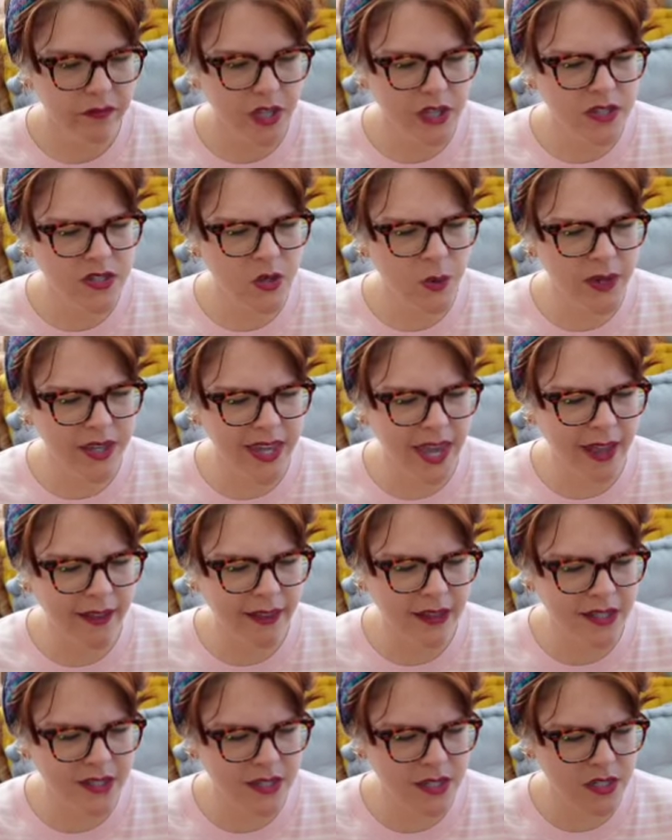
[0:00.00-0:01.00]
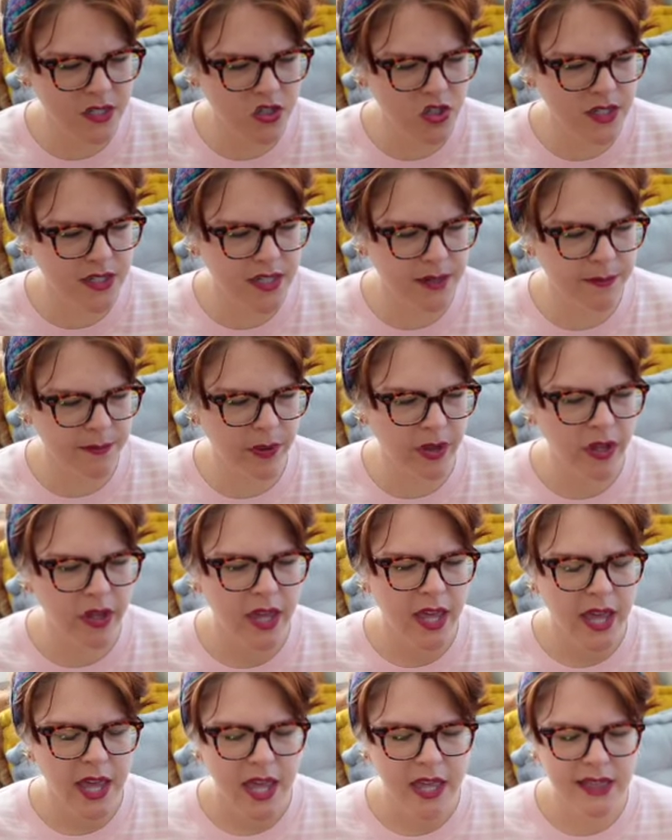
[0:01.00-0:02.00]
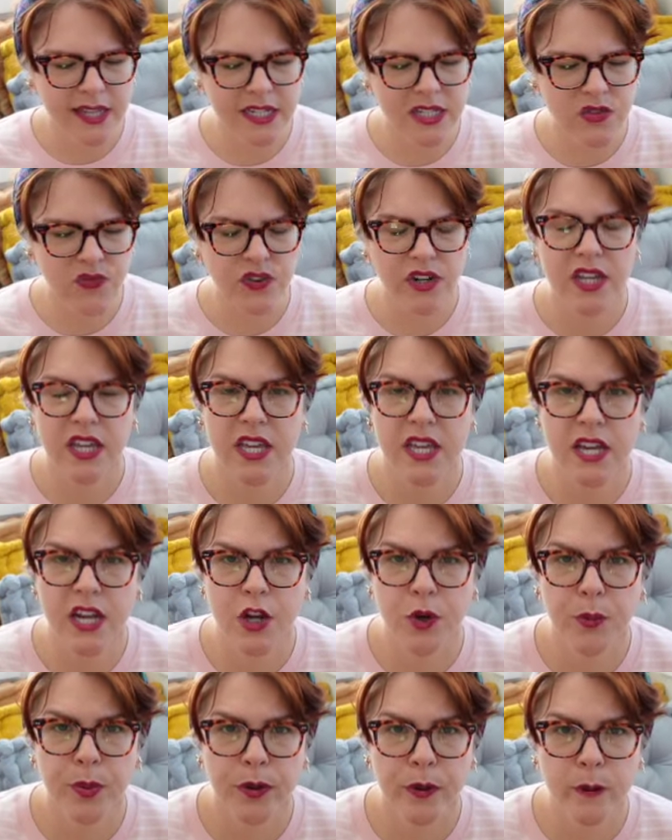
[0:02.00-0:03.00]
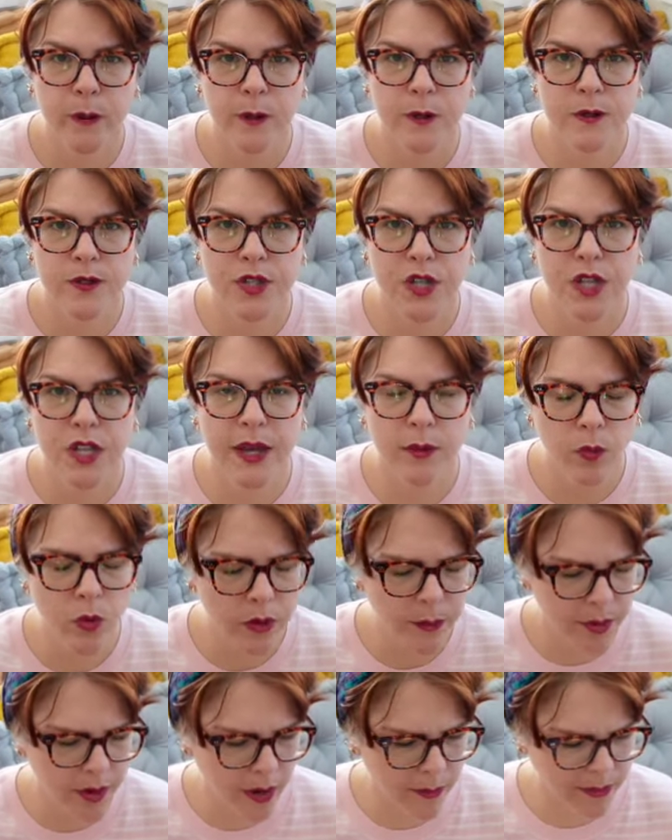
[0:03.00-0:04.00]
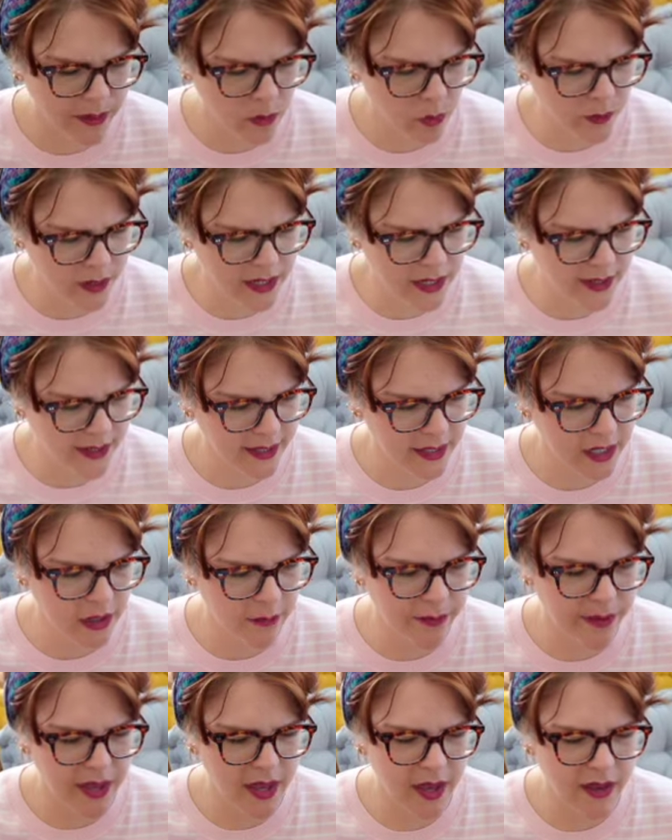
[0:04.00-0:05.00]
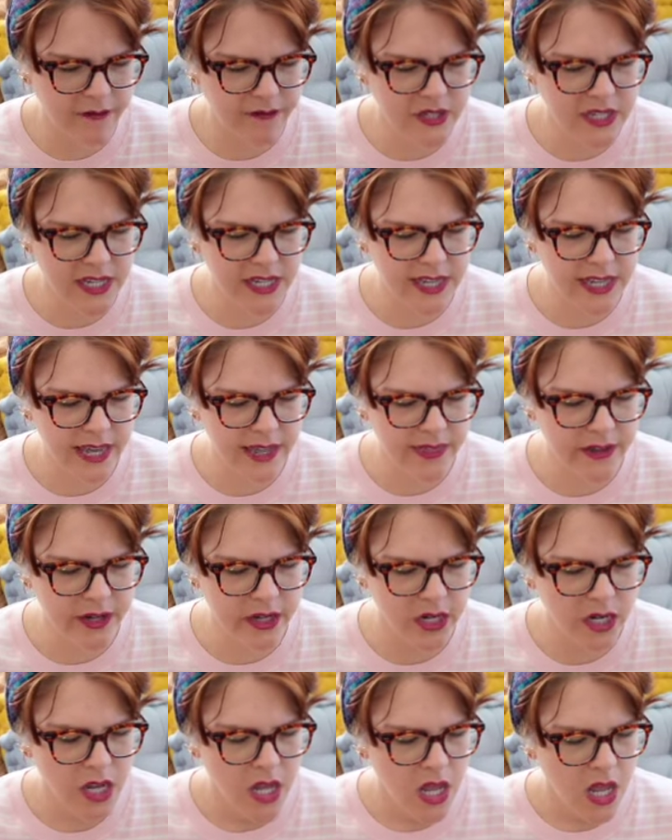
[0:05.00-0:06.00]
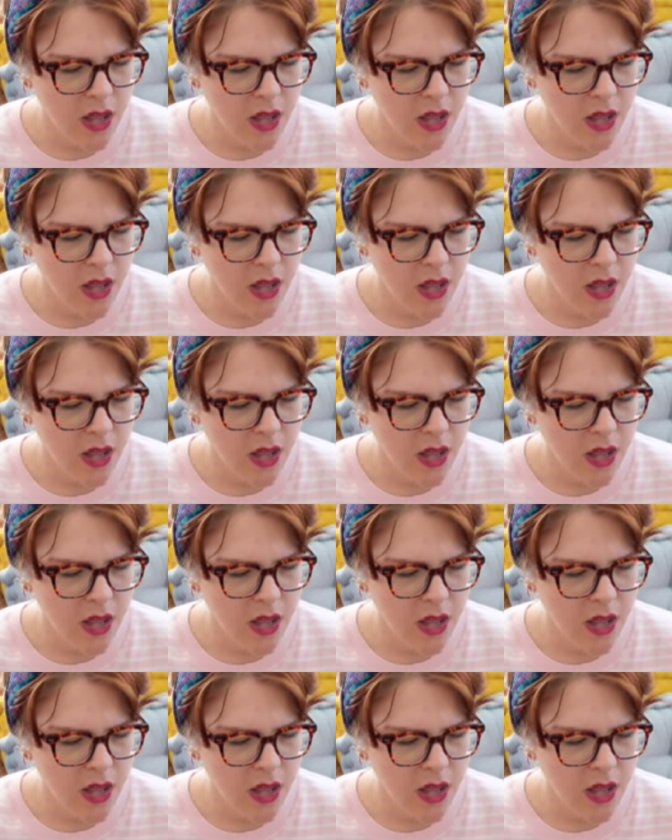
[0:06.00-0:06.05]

So again, this is just a book that's for kiddo perusal, and we'll probably read a little bit of together.